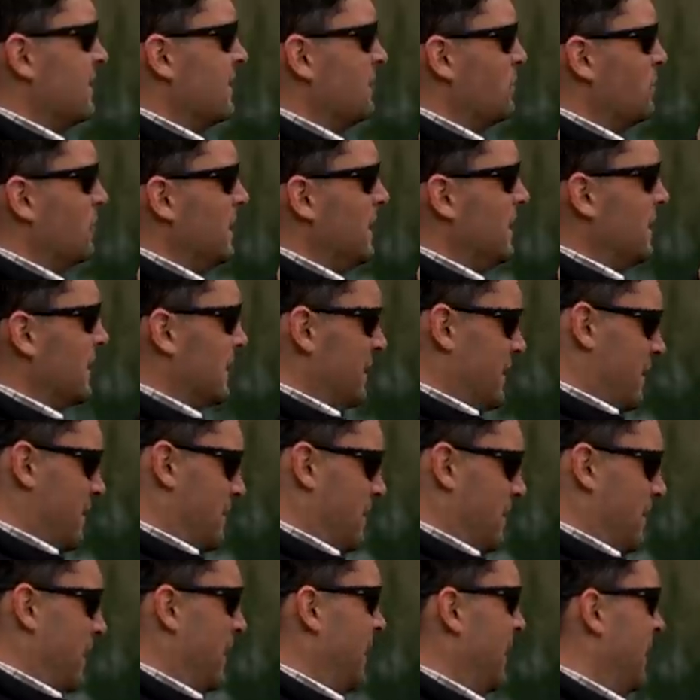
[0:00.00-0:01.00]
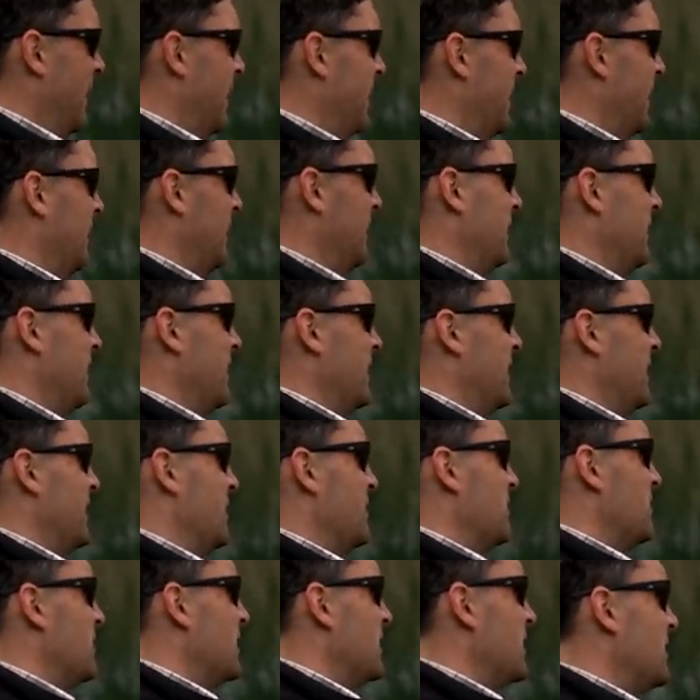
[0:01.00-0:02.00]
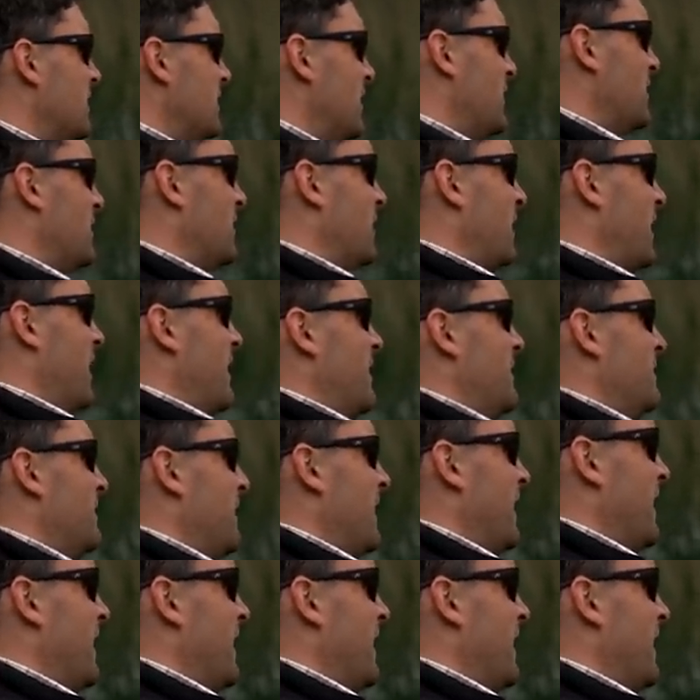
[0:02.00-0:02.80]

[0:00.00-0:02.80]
just weeding up. He's okay.